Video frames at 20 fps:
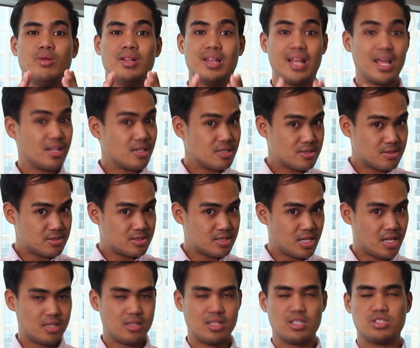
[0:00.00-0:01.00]
will likely
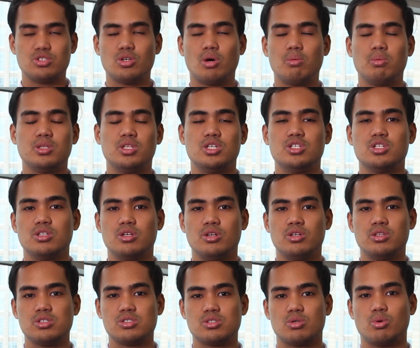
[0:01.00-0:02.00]
sustain its double-digit
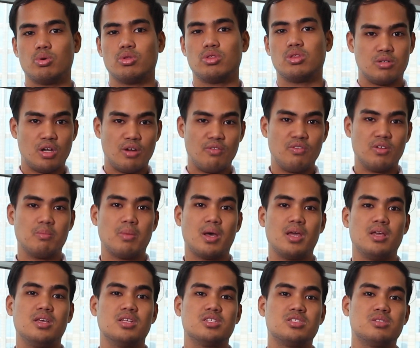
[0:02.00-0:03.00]
earnings growth driven
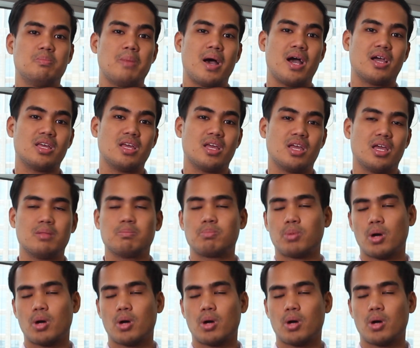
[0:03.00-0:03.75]
by its banking and